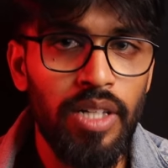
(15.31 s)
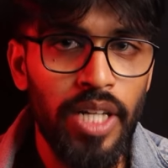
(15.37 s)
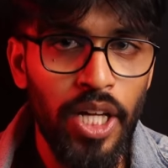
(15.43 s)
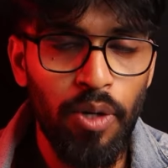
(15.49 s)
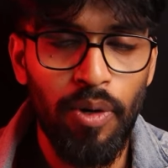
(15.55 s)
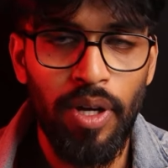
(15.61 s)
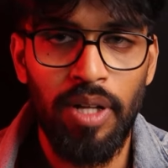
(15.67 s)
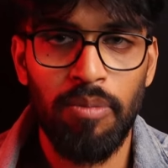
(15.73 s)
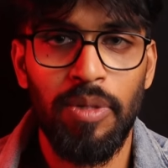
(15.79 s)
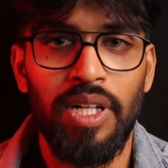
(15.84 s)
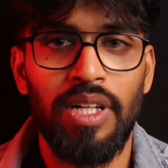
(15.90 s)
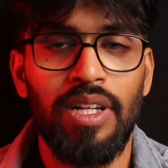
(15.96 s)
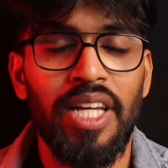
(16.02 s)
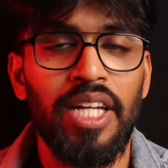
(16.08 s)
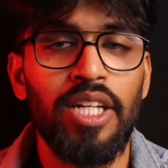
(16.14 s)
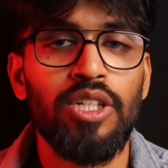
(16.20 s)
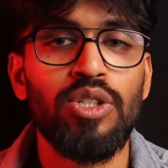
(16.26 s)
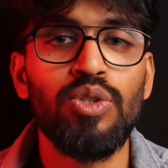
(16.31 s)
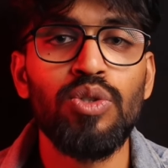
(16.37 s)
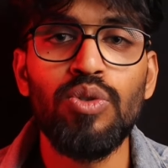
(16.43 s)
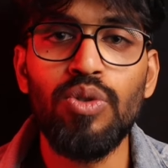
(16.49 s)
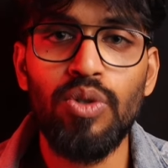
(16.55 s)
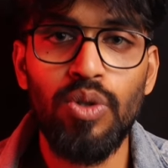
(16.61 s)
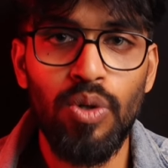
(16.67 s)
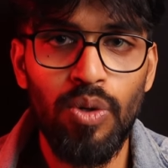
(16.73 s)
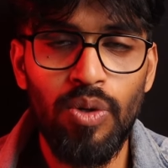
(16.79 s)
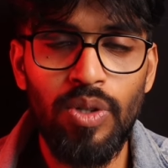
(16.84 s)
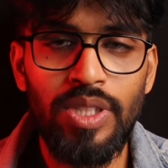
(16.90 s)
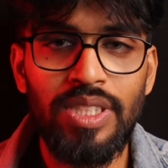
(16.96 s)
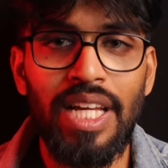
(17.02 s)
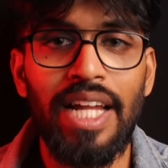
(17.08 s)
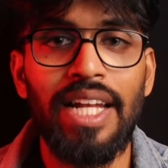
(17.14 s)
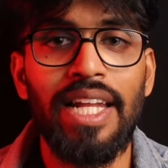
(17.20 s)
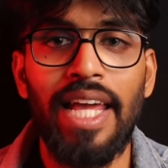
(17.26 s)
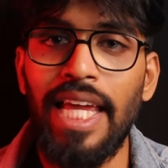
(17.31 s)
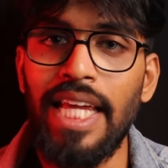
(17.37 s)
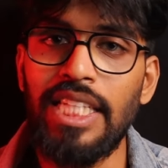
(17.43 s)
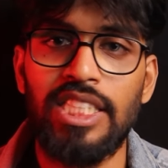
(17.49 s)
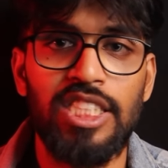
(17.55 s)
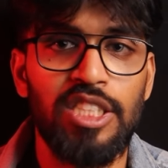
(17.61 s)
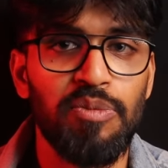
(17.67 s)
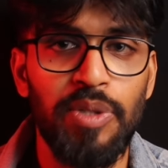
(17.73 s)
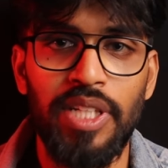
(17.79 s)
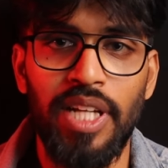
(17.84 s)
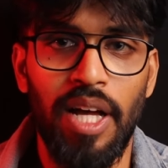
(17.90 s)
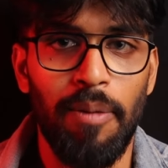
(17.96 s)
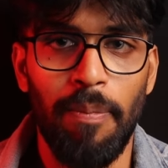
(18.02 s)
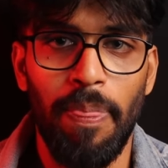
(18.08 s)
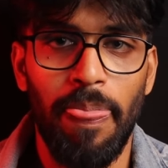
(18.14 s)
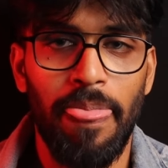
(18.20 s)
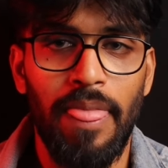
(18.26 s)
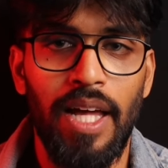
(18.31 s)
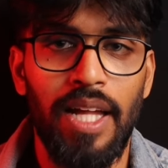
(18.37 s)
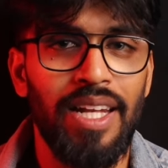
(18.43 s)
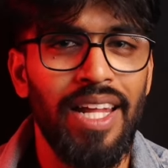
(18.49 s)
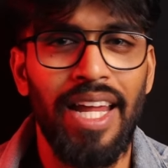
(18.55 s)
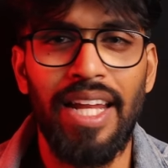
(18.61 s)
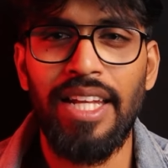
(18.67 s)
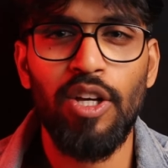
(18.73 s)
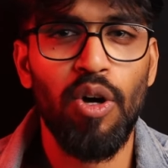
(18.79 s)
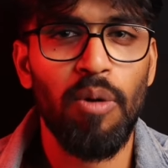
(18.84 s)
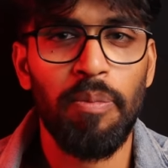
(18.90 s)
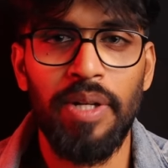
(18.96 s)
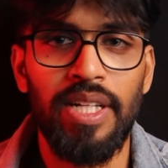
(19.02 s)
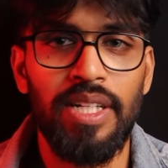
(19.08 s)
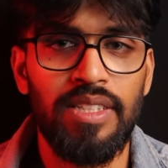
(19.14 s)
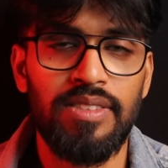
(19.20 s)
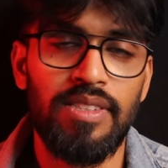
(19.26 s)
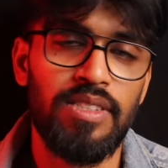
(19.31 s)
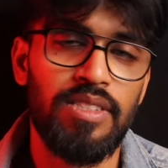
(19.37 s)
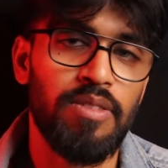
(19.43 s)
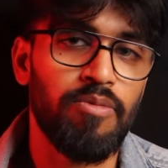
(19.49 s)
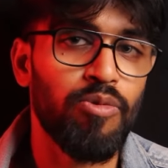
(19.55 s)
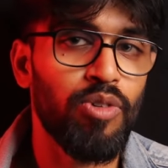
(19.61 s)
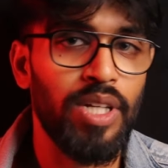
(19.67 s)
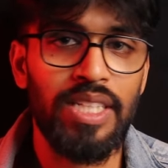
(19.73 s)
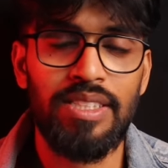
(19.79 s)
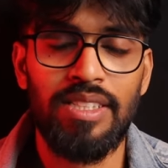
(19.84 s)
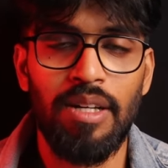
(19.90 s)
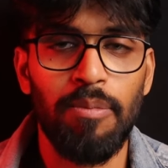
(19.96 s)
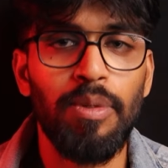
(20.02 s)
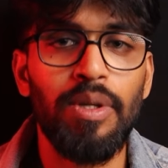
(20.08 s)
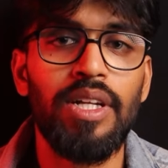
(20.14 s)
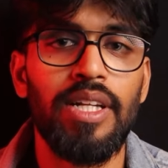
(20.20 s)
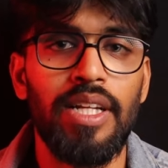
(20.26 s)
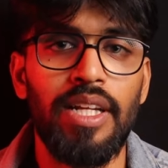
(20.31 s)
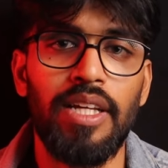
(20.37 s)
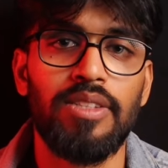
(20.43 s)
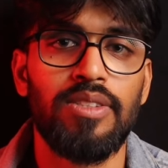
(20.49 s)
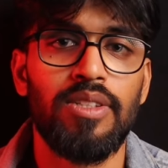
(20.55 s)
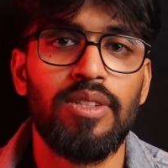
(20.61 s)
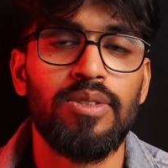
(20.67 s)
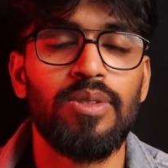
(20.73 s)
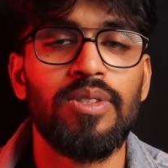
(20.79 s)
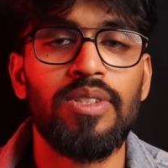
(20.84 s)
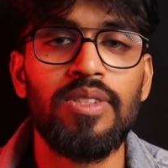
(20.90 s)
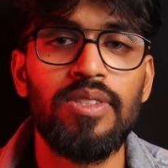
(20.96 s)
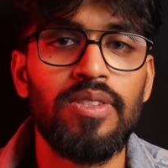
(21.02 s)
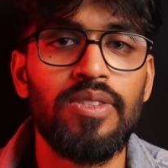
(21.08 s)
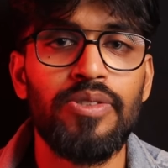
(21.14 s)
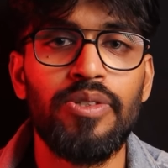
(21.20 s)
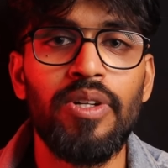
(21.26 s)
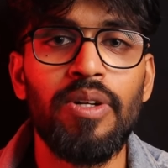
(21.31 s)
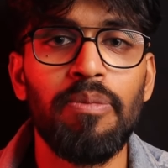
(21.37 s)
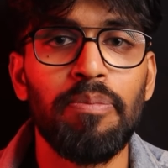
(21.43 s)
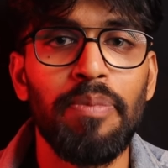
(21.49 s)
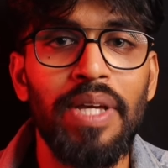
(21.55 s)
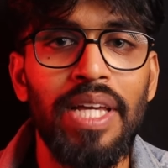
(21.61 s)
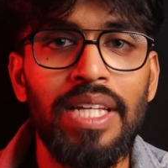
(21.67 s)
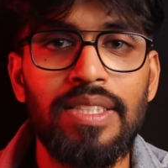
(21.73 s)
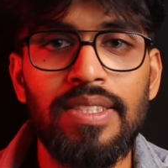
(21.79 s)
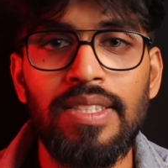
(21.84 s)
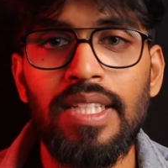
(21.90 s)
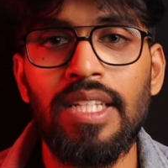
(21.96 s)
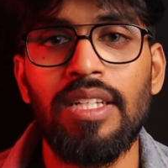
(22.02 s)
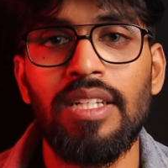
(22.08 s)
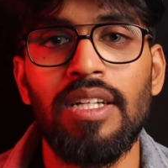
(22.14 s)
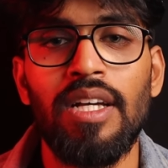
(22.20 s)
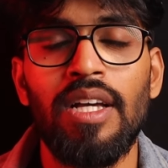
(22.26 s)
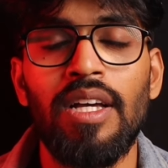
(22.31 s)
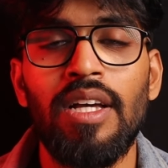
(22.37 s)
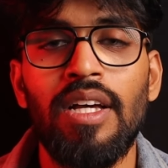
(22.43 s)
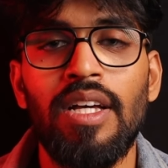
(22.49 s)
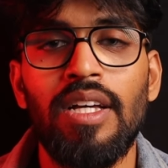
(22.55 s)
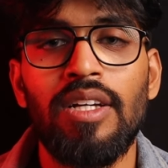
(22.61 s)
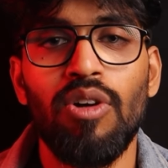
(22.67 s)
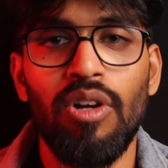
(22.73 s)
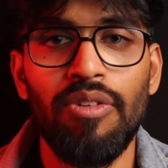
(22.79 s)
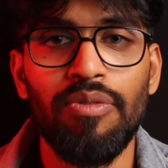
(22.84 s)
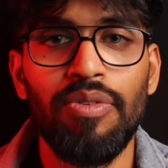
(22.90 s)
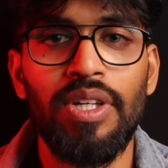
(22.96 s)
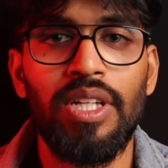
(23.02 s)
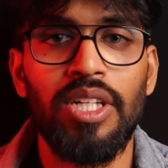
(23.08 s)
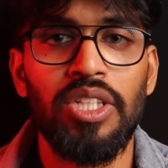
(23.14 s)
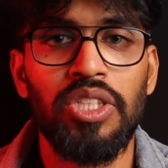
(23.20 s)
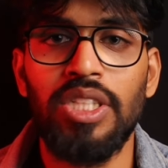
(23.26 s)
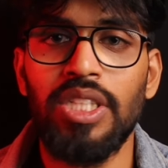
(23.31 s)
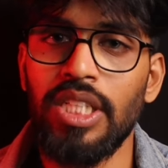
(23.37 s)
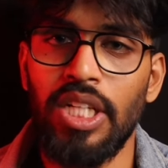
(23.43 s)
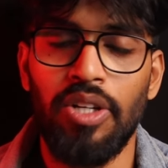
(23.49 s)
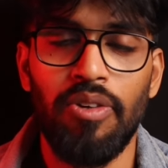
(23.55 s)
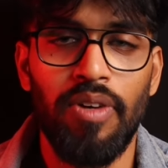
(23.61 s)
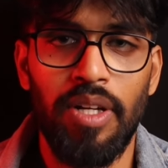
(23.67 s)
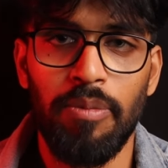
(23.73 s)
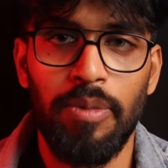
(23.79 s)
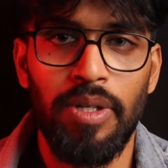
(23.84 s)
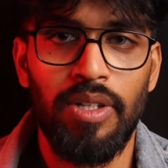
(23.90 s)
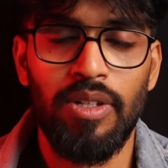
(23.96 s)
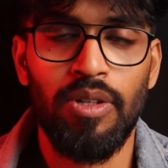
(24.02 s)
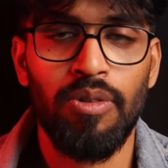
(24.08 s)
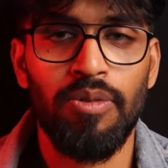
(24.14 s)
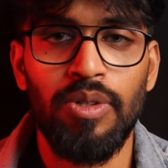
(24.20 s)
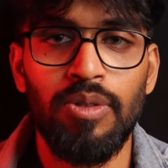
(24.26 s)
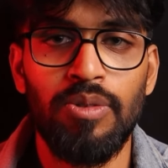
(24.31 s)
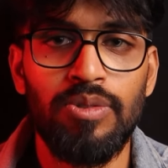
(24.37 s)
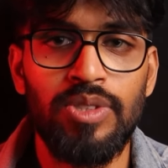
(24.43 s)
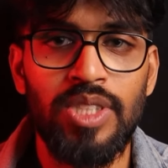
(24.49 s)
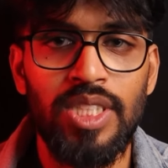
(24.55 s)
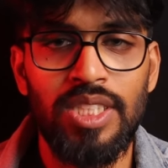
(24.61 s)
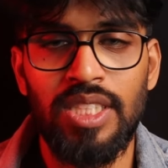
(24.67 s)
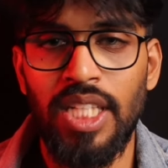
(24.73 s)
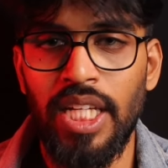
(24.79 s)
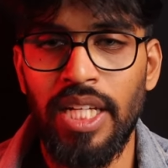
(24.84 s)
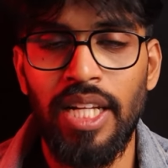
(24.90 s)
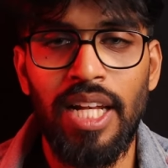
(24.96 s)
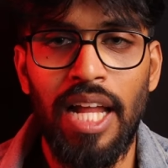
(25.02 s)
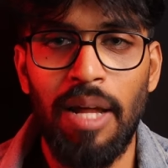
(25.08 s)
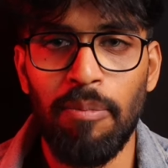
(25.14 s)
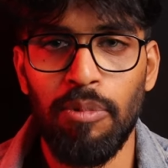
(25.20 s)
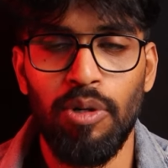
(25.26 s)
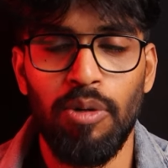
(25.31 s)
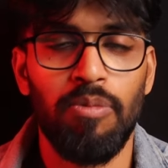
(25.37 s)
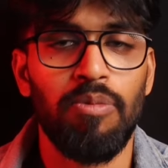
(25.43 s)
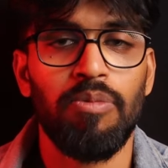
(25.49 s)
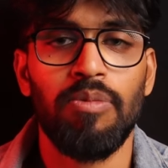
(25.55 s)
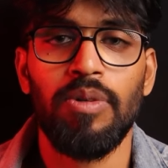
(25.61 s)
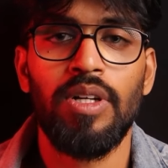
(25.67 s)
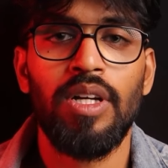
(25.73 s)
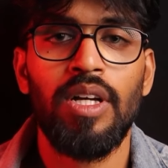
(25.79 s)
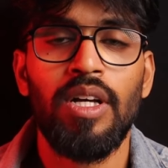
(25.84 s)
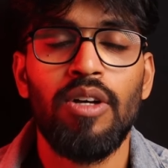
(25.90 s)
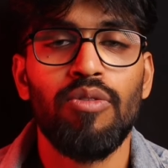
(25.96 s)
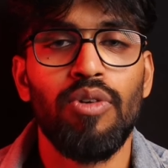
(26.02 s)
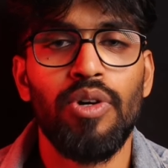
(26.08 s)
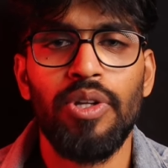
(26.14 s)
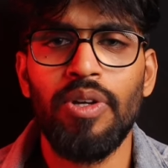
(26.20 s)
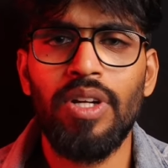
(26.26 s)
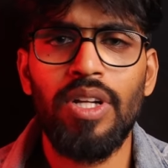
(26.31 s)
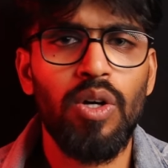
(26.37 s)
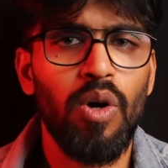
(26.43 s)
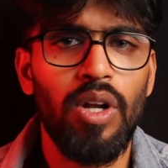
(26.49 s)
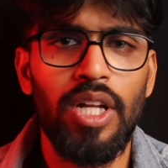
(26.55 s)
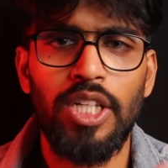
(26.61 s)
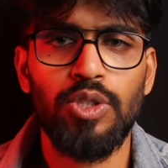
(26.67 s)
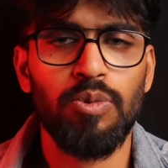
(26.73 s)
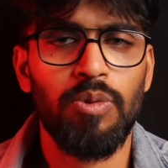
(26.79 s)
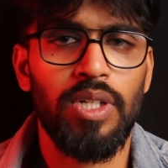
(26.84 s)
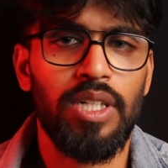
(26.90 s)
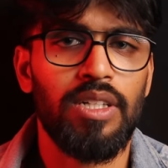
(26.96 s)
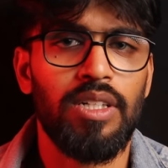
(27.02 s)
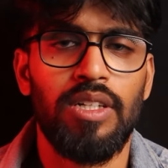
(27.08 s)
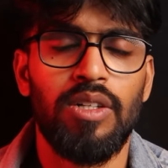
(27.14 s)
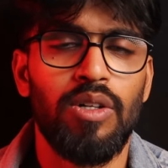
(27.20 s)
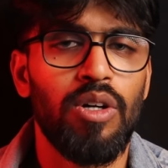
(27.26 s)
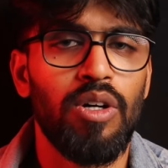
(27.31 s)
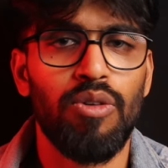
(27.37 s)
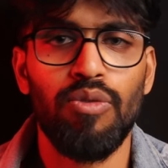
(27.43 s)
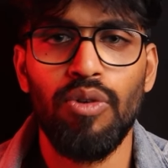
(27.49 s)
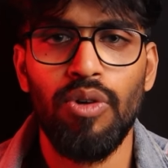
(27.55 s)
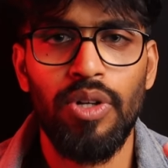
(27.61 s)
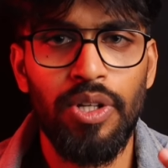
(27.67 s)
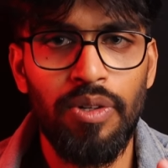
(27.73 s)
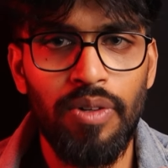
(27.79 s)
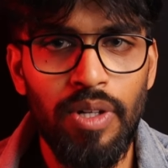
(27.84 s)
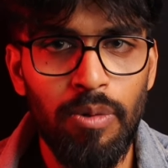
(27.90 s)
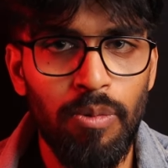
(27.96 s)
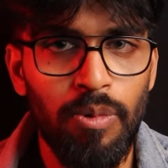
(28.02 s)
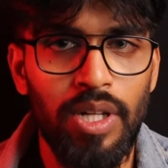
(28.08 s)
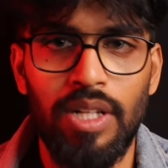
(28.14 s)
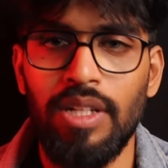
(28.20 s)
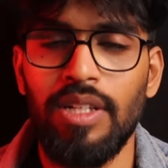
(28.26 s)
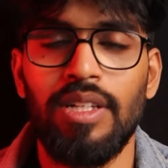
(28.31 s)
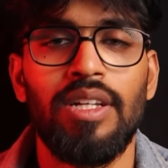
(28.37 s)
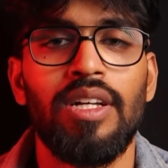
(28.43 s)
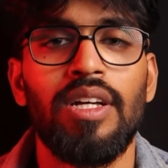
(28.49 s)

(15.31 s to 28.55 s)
requirement like 2 cores and 8 GB RAM and any operating system, for example, Linux. So this is your basic configuration requirement. Now you just need a laptop for your college work or for your work.